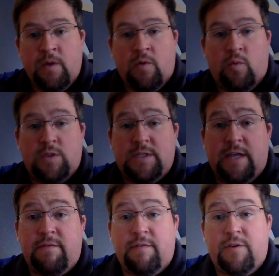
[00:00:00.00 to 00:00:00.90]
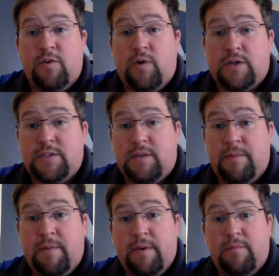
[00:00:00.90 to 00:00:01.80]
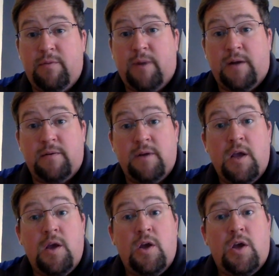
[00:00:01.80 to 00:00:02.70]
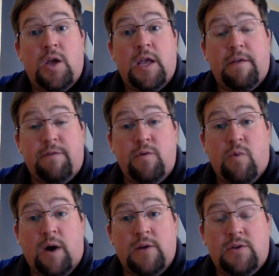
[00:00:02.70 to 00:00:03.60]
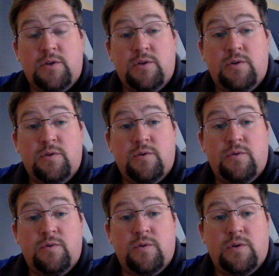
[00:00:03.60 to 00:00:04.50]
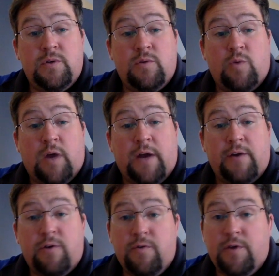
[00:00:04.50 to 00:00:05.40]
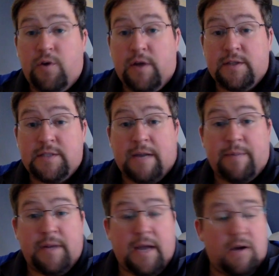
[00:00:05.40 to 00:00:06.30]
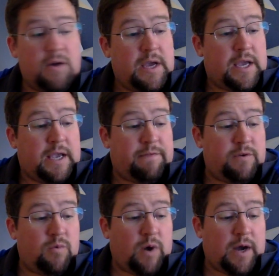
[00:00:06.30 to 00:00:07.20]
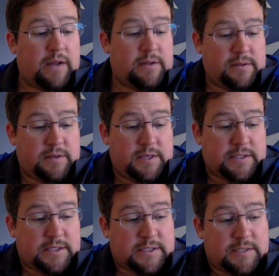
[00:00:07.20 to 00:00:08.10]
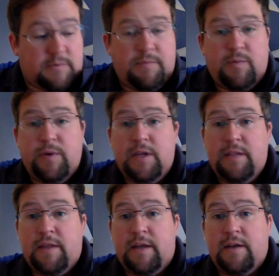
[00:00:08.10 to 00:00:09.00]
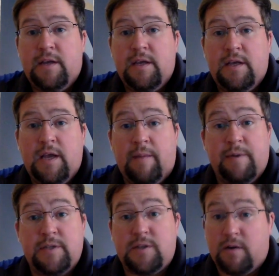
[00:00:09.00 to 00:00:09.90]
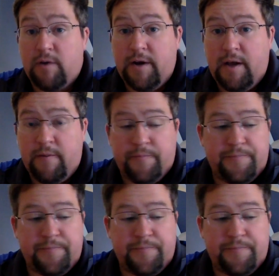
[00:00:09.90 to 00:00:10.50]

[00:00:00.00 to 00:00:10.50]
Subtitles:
Once again, if you have any questions, I'll be on big blue button. If you want to work on your own, then go ahead and stop it now. If you want the assistance with me reading, then I'm going to start right now.